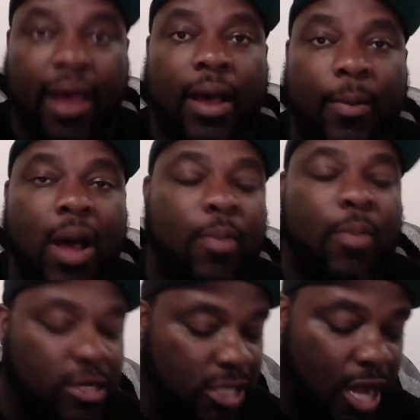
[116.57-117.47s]
now by
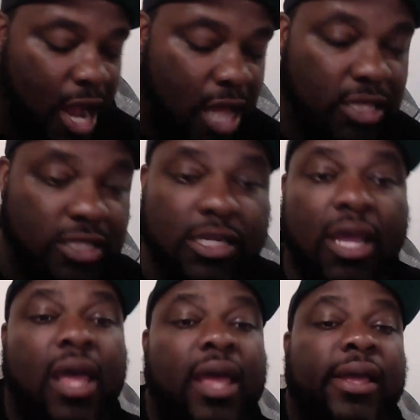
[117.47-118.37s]
Boston College.
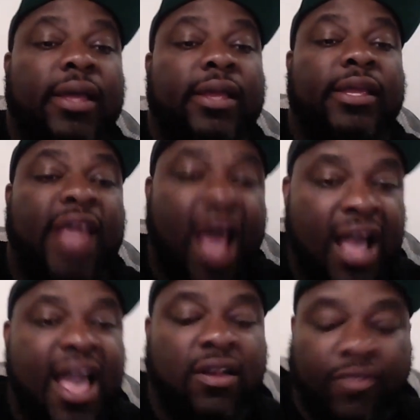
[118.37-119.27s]

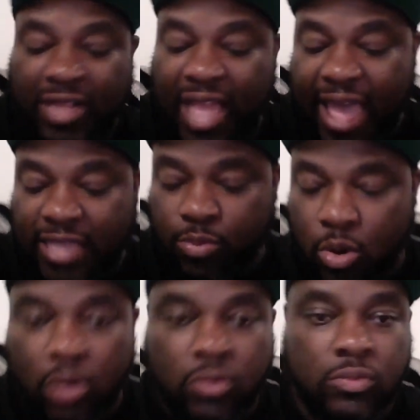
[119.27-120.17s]
Y'all gotta relax,
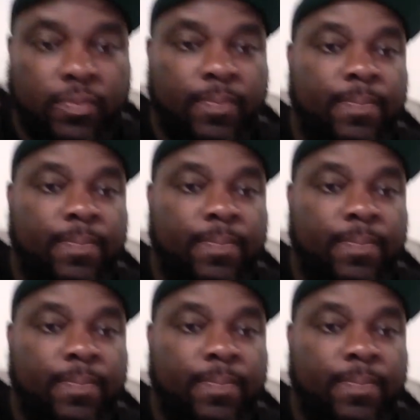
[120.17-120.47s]
bro.